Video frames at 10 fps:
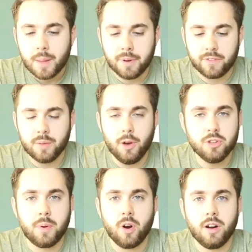But for the
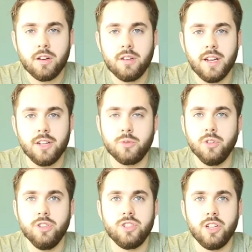most part, it's
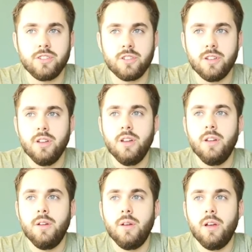really just
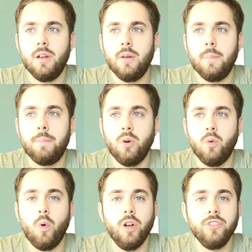
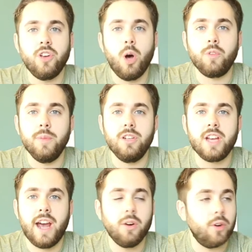pull one song from each
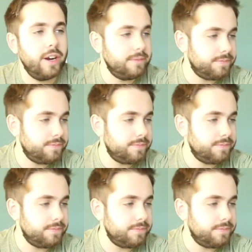category.